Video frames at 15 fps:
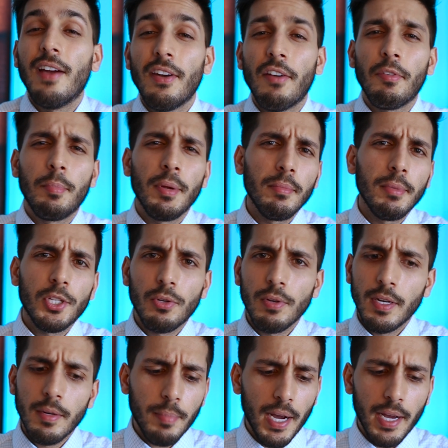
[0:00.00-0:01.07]
I've never been
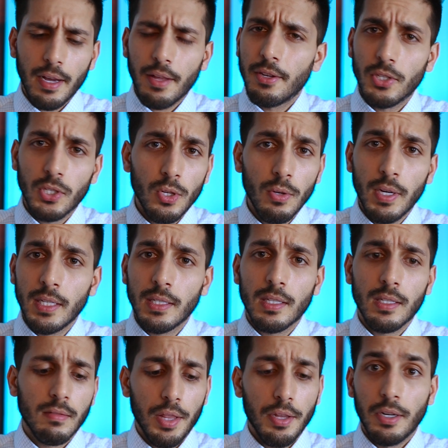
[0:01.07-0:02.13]
mistreated by other
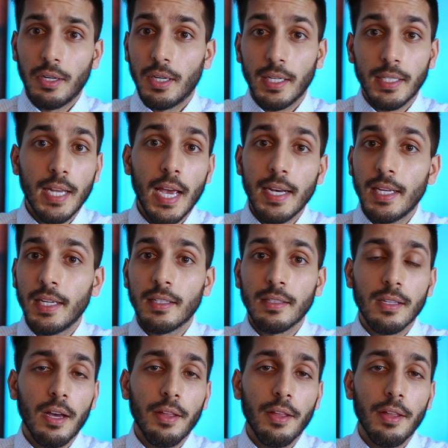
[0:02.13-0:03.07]
students, other attendings,